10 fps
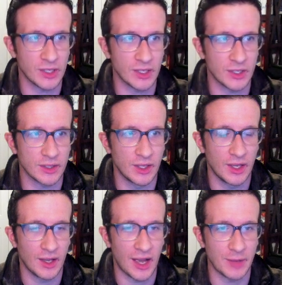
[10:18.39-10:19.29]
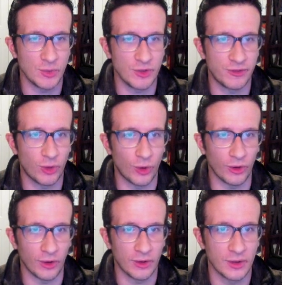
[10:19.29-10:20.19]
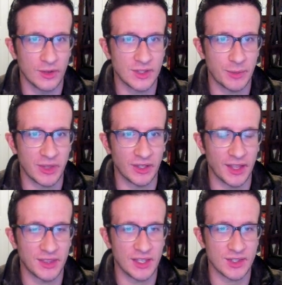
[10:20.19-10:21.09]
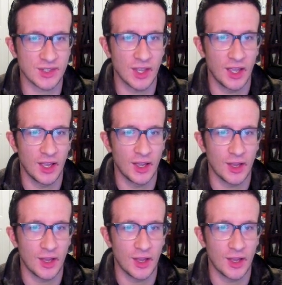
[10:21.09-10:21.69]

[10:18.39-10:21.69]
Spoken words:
on move 4, something like this.